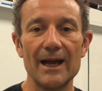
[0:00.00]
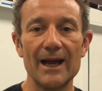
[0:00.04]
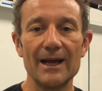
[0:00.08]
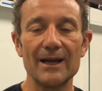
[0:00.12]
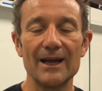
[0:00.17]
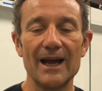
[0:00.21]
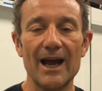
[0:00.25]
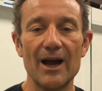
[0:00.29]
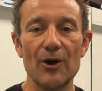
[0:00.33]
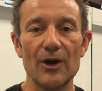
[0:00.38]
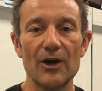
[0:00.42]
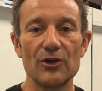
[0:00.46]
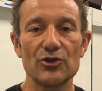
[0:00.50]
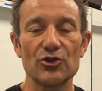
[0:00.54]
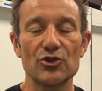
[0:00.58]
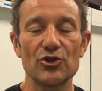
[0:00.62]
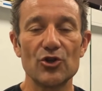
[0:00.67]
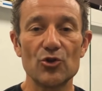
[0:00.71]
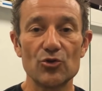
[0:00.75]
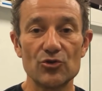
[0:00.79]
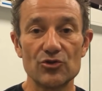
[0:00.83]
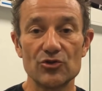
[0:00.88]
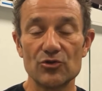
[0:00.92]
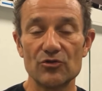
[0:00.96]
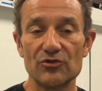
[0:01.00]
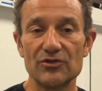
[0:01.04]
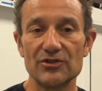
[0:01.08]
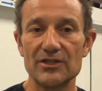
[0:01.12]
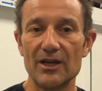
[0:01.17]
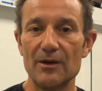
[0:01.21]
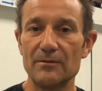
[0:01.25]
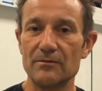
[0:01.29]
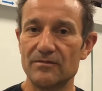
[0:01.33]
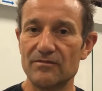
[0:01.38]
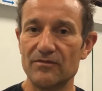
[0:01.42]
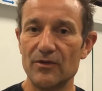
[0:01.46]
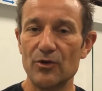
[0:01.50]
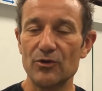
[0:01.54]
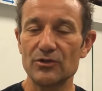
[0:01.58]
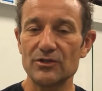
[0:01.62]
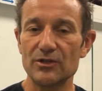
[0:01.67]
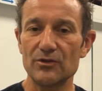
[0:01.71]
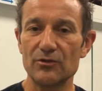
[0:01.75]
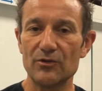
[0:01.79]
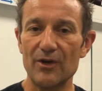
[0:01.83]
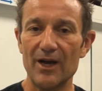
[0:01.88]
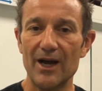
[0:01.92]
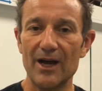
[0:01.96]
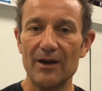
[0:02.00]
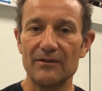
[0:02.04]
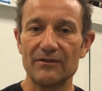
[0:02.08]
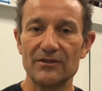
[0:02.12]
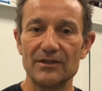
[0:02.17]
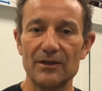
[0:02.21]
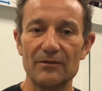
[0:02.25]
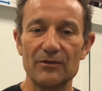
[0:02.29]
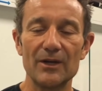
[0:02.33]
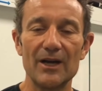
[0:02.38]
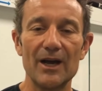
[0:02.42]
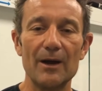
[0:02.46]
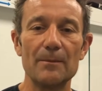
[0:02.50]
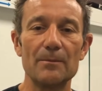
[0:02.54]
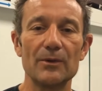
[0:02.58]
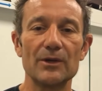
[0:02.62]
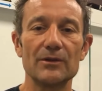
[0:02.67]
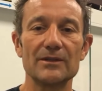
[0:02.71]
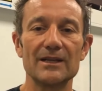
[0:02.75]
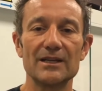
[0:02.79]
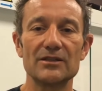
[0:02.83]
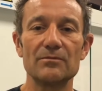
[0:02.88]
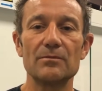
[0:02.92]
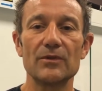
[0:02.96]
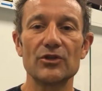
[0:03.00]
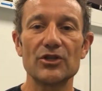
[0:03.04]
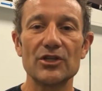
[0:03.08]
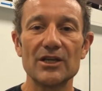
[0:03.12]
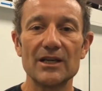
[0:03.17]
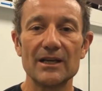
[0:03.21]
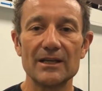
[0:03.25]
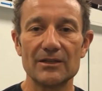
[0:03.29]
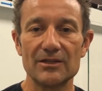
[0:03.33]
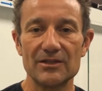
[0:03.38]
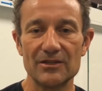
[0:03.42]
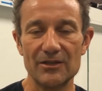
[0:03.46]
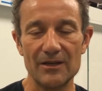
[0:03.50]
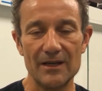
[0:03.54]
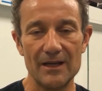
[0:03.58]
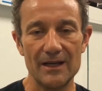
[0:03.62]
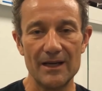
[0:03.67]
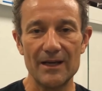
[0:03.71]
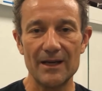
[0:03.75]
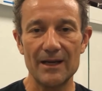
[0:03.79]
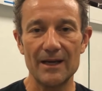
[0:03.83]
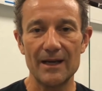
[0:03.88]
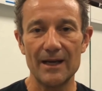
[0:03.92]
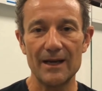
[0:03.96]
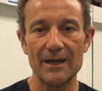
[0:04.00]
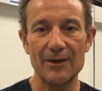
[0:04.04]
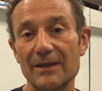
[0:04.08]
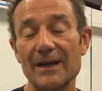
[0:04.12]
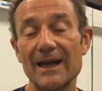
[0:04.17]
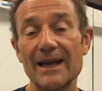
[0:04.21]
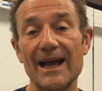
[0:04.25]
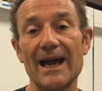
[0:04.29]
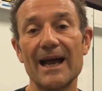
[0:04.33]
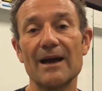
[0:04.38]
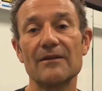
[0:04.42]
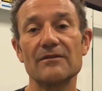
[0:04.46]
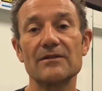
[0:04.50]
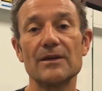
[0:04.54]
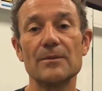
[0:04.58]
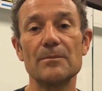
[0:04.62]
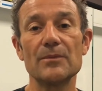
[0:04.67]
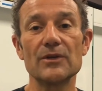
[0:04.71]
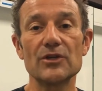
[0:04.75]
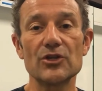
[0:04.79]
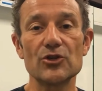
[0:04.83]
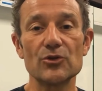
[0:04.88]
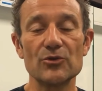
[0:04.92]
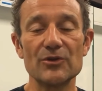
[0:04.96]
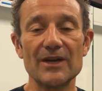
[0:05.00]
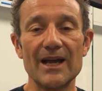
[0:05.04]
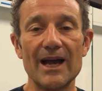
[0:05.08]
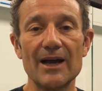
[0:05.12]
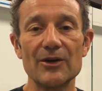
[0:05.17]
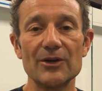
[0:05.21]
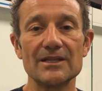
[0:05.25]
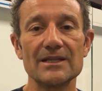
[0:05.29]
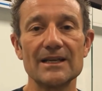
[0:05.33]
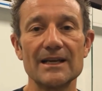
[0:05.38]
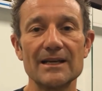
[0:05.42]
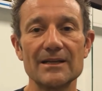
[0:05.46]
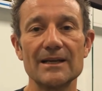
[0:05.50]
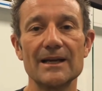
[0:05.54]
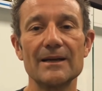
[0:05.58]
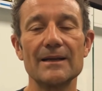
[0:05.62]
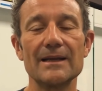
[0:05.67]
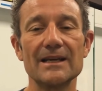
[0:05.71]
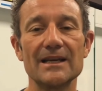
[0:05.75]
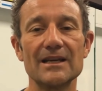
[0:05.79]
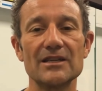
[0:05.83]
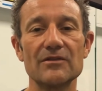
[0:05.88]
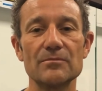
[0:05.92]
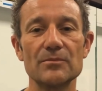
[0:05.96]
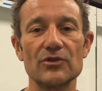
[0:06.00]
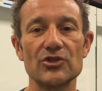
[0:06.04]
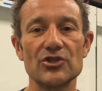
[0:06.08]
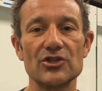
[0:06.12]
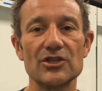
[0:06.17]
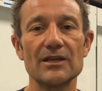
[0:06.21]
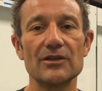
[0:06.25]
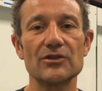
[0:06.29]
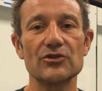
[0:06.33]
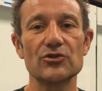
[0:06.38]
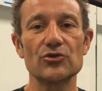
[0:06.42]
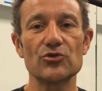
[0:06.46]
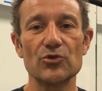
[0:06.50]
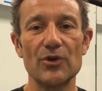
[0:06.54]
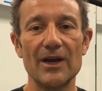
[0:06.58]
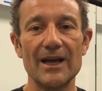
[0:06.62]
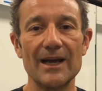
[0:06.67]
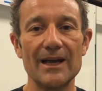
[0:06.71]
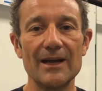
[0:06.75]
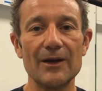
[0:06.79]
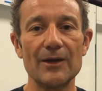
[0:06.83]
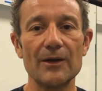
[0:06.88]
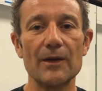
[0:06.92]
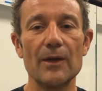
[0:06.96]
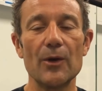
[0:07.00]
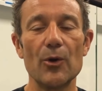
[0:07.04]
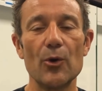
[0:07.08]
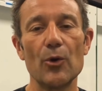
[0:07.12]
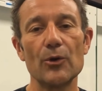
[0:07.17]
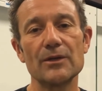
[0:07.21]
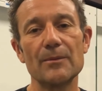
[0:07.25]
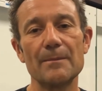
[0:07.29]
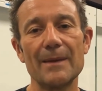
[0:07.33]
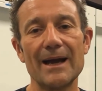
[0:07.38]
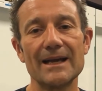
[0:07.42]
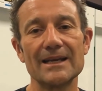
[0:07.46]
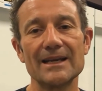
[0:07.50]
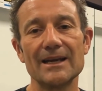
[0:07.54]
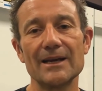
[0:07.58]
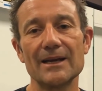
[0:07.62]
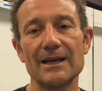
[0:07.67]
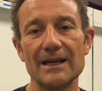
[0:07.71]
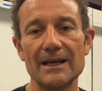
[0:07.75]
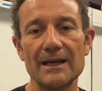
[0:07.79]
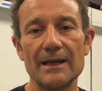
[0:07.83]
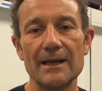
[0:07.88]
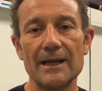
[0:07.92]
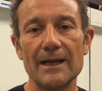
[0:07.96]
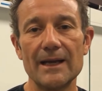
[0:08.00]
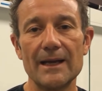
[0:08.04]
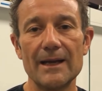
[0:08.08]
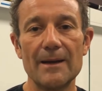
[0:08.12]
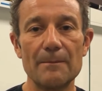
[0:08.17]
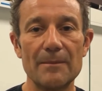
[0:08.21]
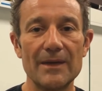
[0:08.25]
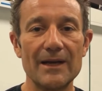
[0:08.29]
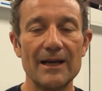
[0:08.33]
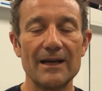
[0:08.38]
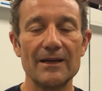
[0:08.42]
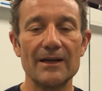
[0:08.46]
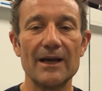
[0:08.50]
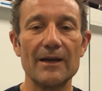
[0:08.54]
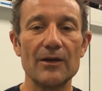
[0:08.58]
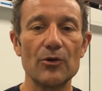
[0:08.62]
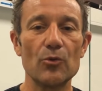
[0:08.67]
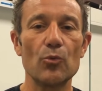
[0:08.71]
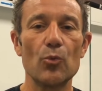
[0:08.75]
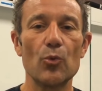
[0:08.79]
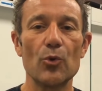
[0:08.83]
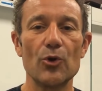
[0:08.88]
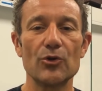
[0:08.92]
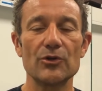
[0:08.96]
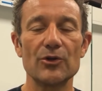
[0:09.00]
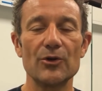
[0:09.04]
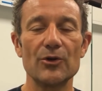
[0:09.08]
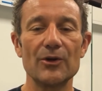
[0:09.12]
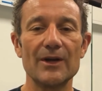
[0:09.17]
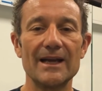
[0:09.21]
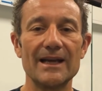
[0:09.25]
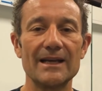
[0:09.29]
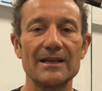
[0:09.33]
and now I'll show you some photographs of a couple of these machines. They have the peculiarity that these machines drain automatically, meaning that the water